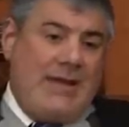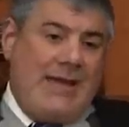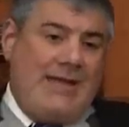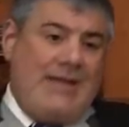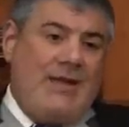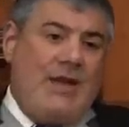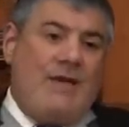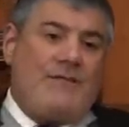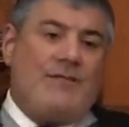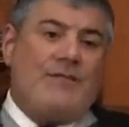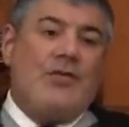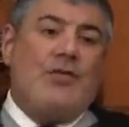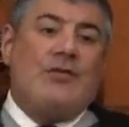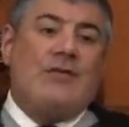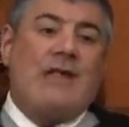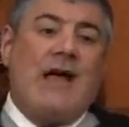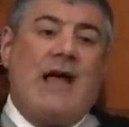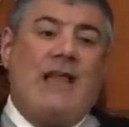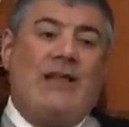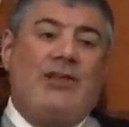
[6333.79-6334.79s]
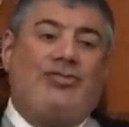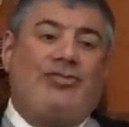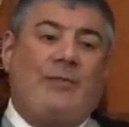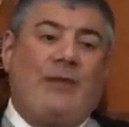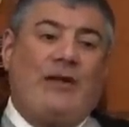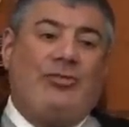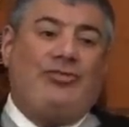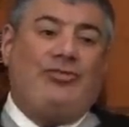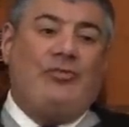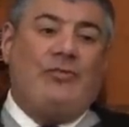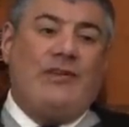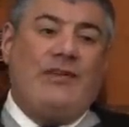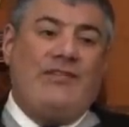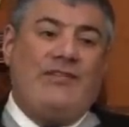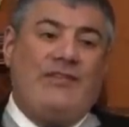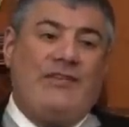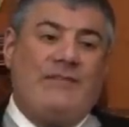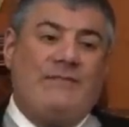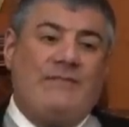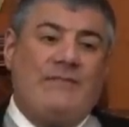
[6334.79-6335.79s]
And you have no knowledge about
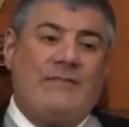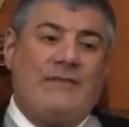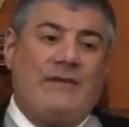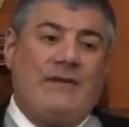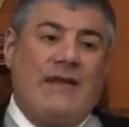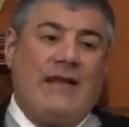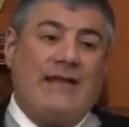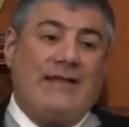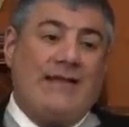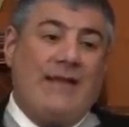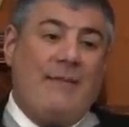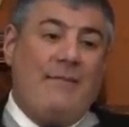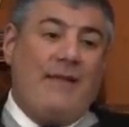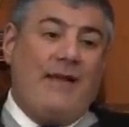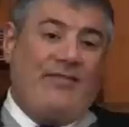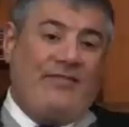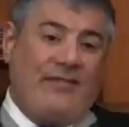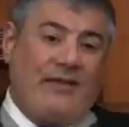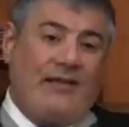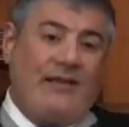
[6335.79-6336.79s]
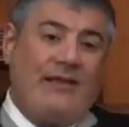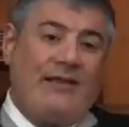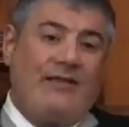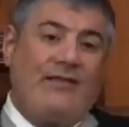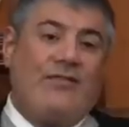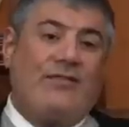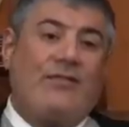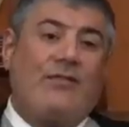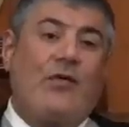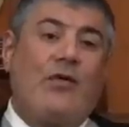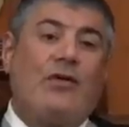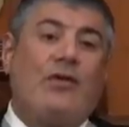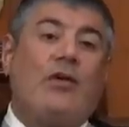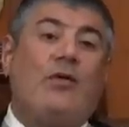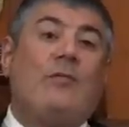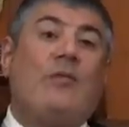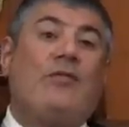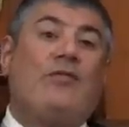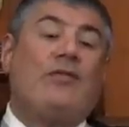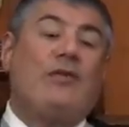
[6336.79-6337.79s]
Judaism. And they basically destroyed
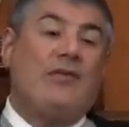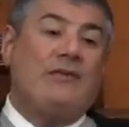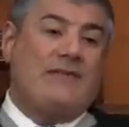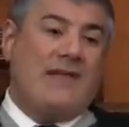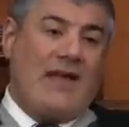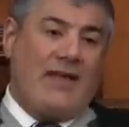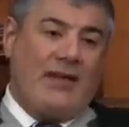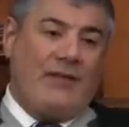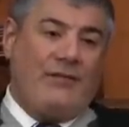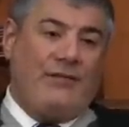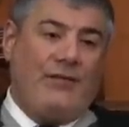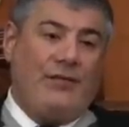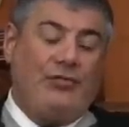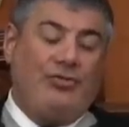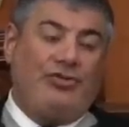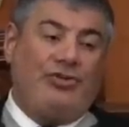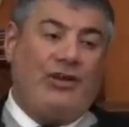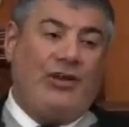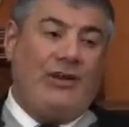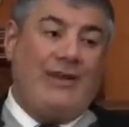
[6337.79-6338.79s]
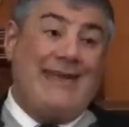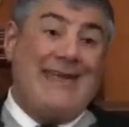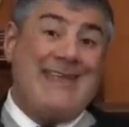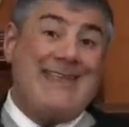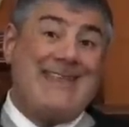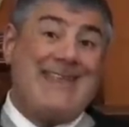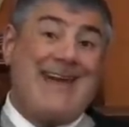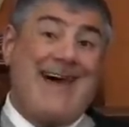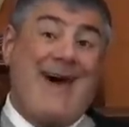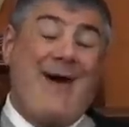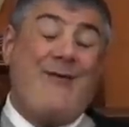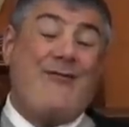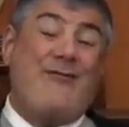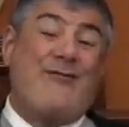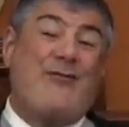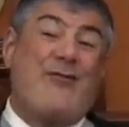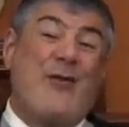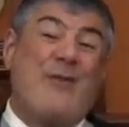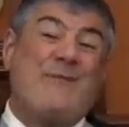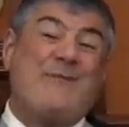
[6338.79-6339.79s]
almost your entire future. And now
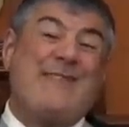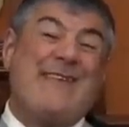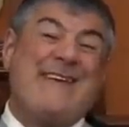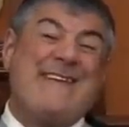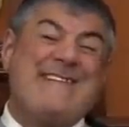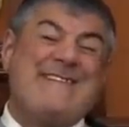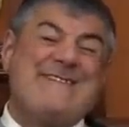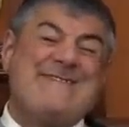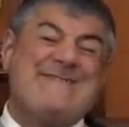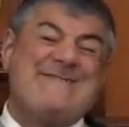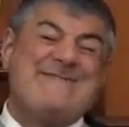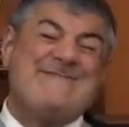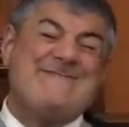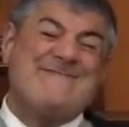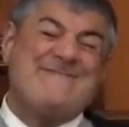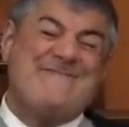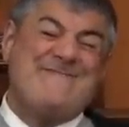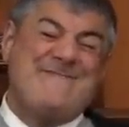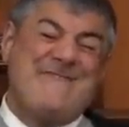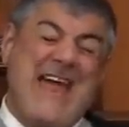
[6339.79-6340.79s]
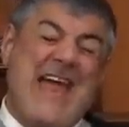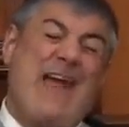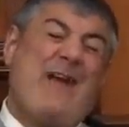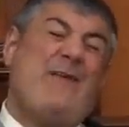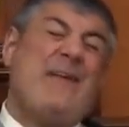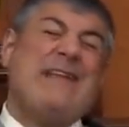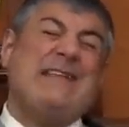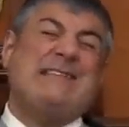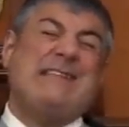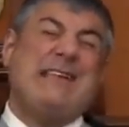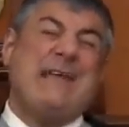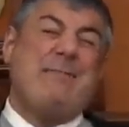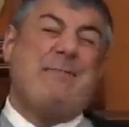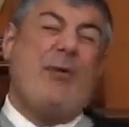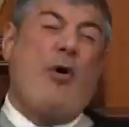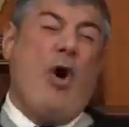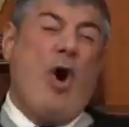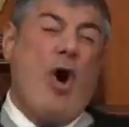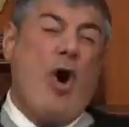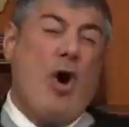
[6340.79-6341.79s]
from the very
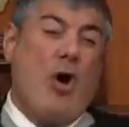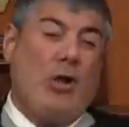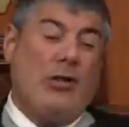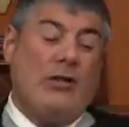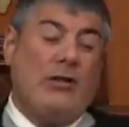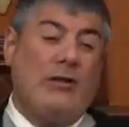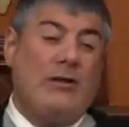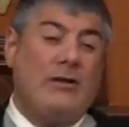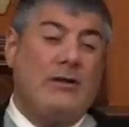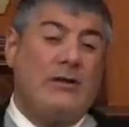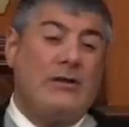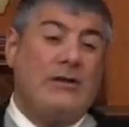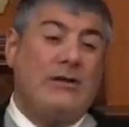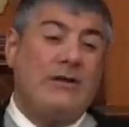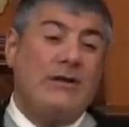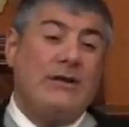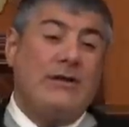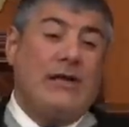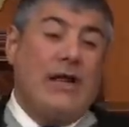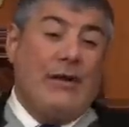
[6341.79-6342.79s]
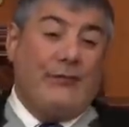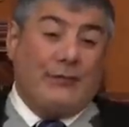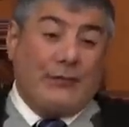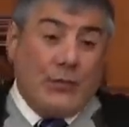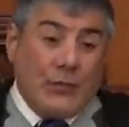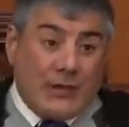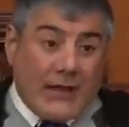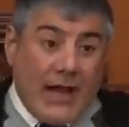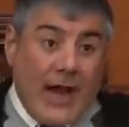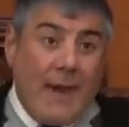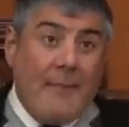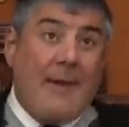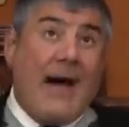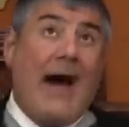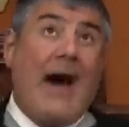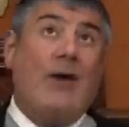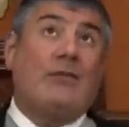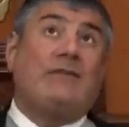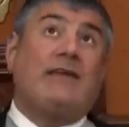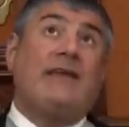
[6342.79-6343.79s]
deep hole, you have to come
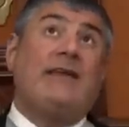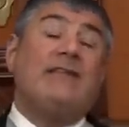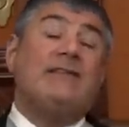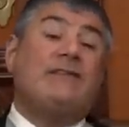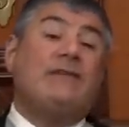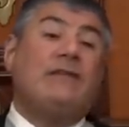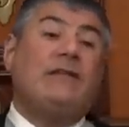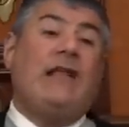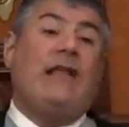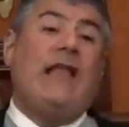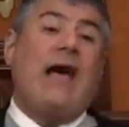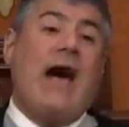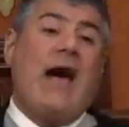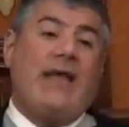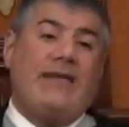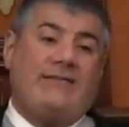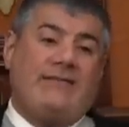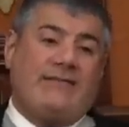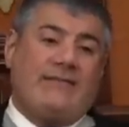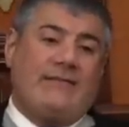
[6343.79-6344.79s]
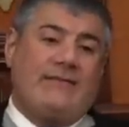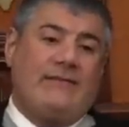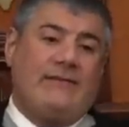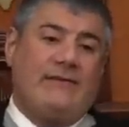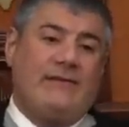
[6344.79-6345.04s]
out into the light.